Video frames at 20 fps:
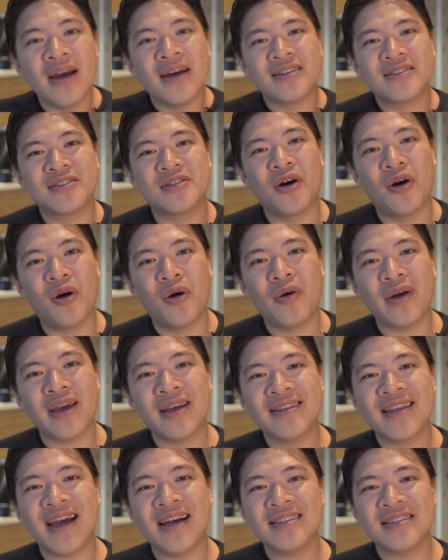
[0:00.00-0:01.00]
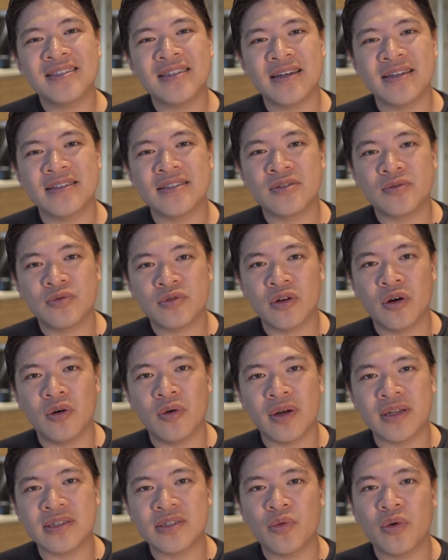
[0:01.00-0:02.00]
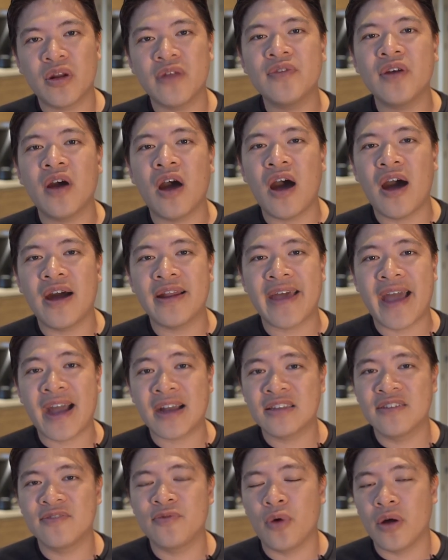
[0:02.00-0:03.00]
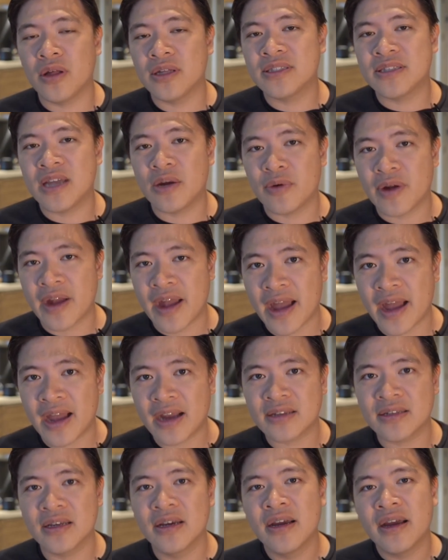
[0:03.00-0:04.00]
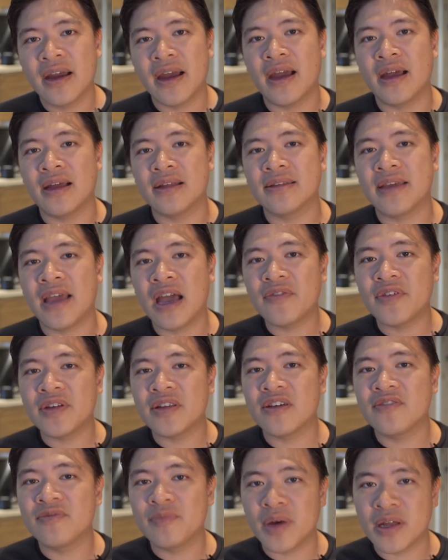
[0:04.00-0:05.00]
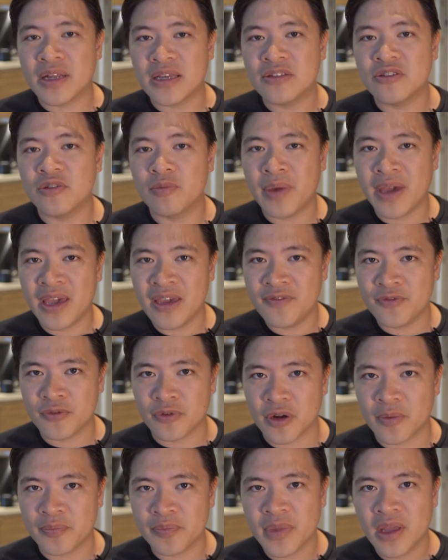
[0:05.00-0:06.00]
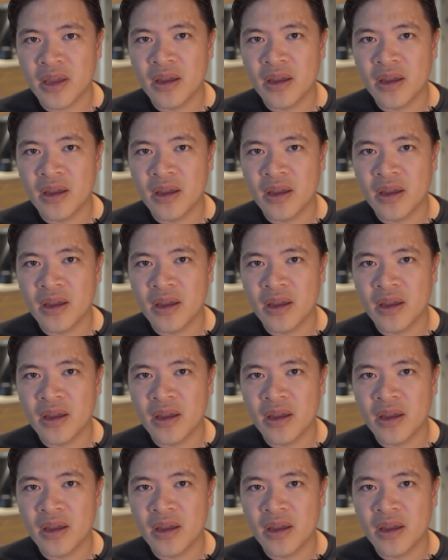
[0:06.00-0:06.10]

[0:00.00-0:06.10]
So in that sense, so it's one of the hot active wallets that were hacked and they have enough money to pay for it.